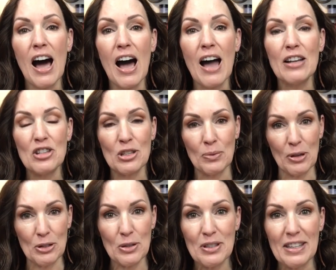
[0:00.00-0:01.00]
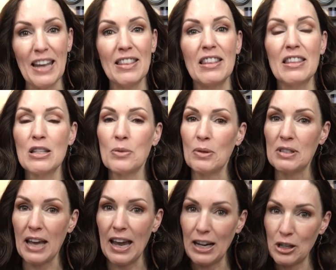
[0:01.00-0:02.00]
I just want to say that this was
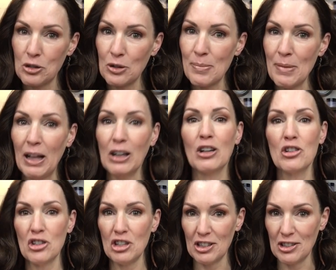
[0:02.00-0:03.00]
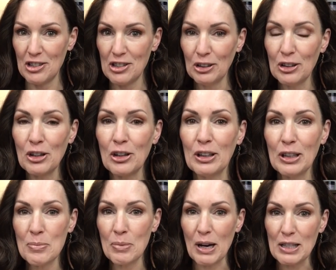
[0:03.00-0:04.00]
extra milk. She is still currently
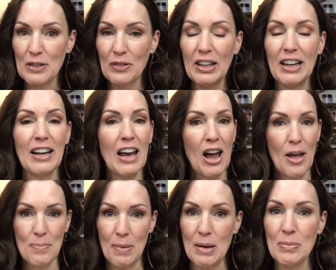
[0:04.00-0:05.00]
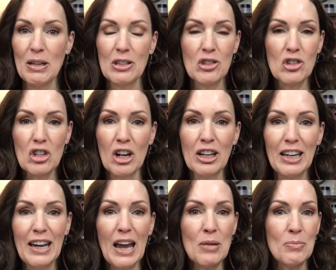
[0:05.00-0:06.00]
breastfeeding. Baby is
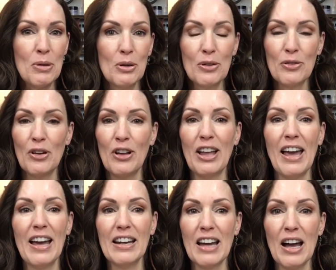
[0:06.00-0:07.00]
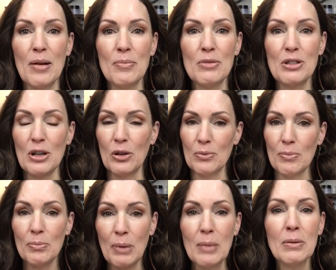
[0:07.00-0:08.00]
chunky and beautiful, and so
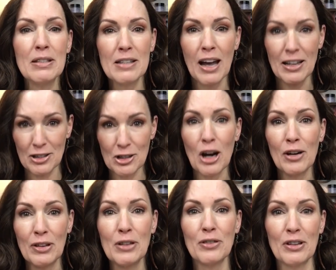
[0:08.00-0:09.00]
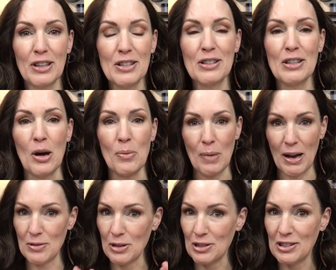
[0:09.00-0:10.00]
baby is not starving for this soap. I'm
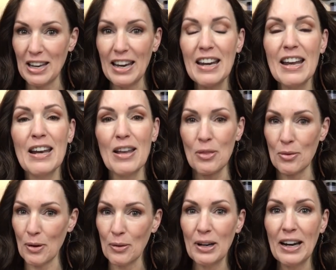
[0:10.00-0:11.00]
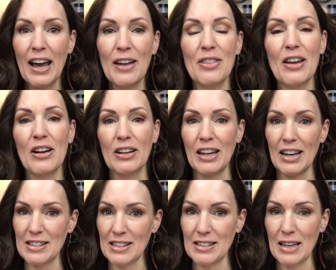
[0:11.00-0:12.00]
just saying it, throwing it out there in
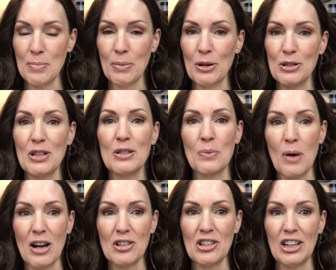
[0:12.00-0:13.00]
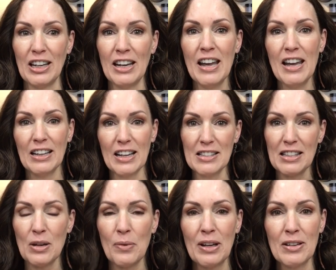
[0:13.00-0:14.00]
case the same person's watching, because
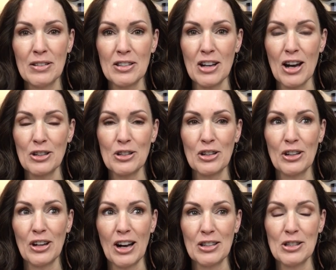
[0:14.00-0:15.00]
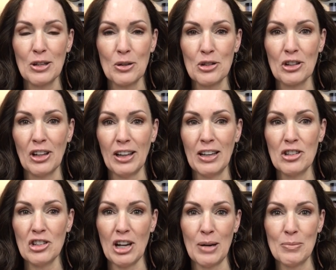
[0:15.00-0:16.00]
he went and stalked her on social and
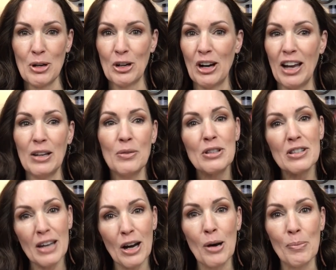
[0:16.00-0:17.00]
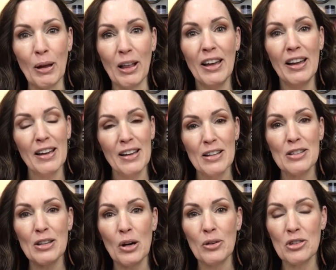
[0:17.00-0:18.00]
shamed her, and it was terrible.
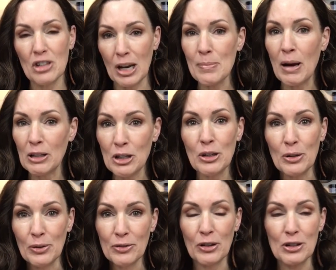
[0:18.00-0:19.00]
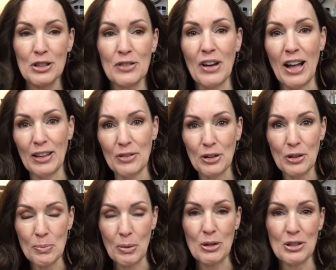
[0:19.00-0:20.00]
So shame on you, first of all, if you're
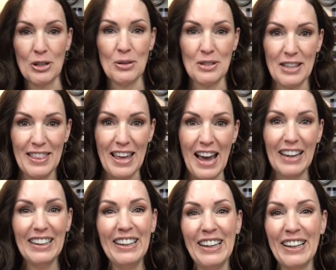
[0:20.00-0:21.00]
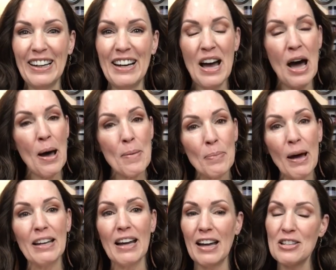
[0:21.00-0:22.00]
the person who did that.
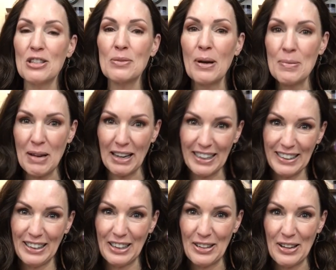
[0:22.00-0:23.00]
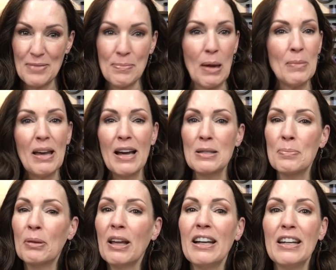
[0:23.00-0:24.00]
But I just want to make it clear, baby has
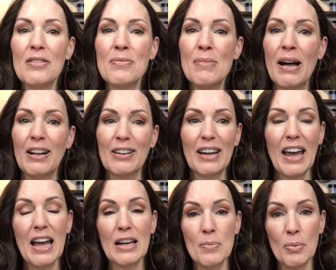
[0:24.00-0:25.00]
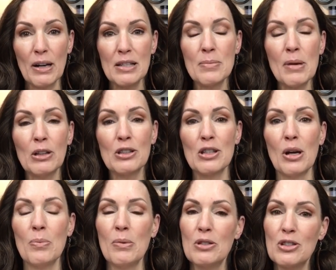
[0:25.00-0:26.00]
plenty of milk, and breast milk
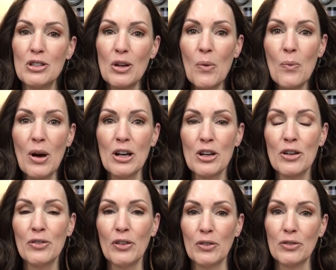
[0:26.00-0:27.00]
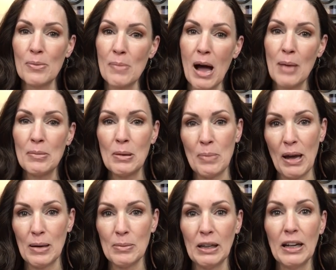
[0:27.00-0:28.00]
soap is so wonderful for mom and
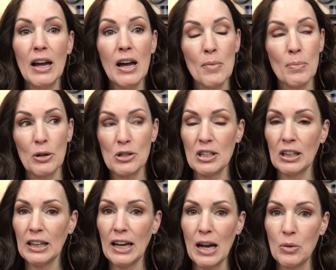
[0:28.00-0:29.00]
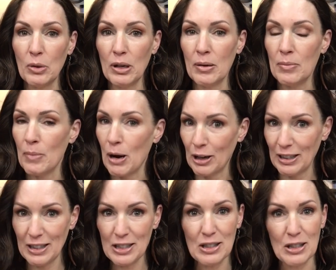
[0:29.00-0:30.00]
baby. Personally, I wouldn't market
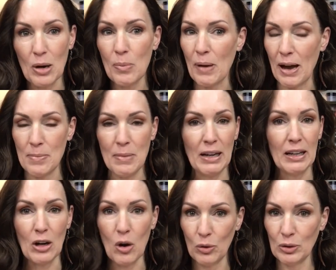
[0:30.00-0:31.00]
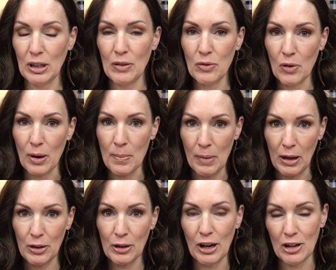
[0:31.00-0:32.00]
this soap. I make it only for
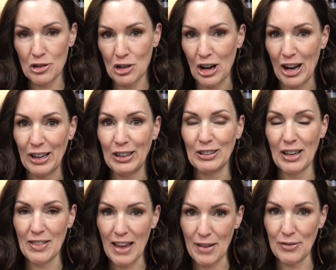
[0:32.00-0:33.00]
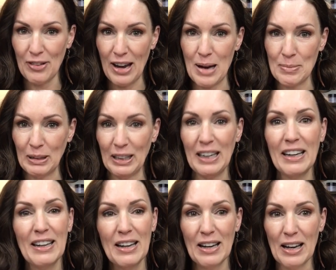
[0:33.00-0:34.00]
mother and child and that family.
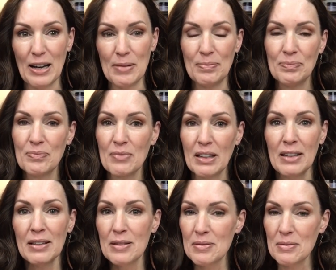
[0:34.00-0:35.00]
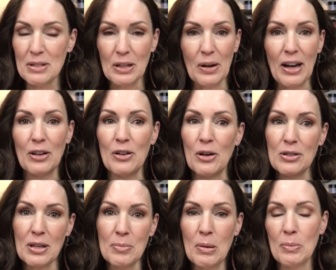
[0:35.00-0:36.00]
So I don't know,
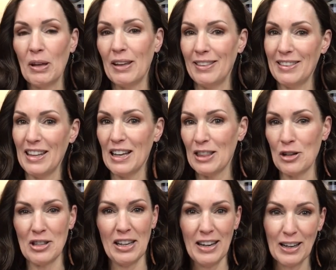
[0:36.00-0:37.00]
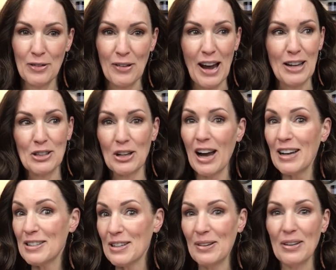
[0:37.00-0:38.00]
some people think there's an ick factor. I don't.